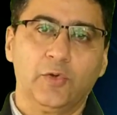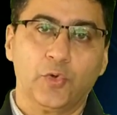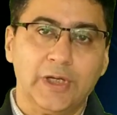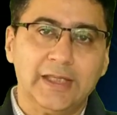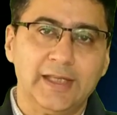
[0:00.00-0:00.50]

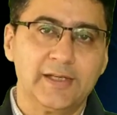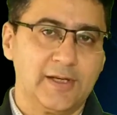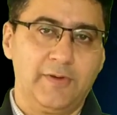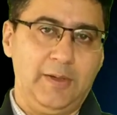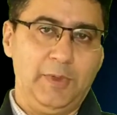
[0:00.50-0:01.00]
only things
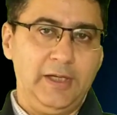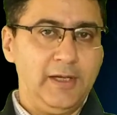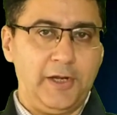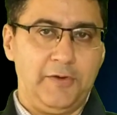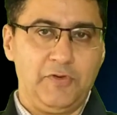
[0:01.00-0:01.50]
available in
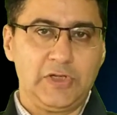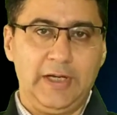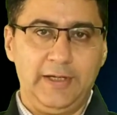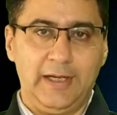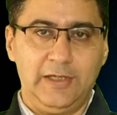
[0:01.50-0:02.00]
artificial
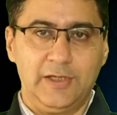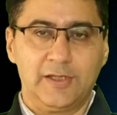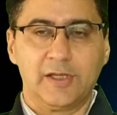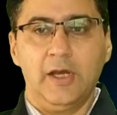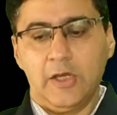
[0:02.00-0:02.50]
intelligence.